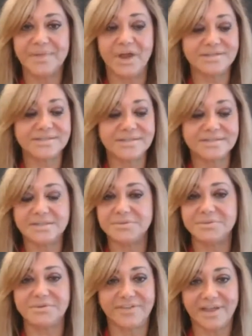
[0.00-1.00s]
Our
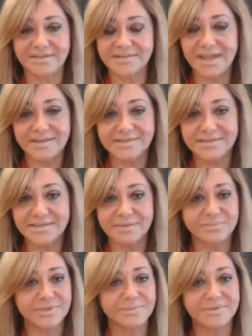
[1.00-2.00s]
systems are fantastic
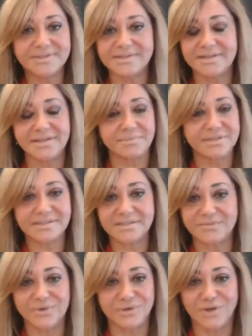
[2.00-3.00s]
and people stayed in
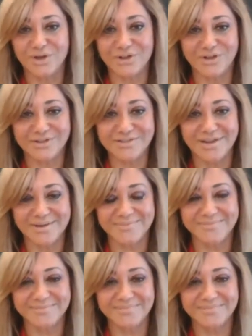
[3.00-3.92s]
business for a long, long time.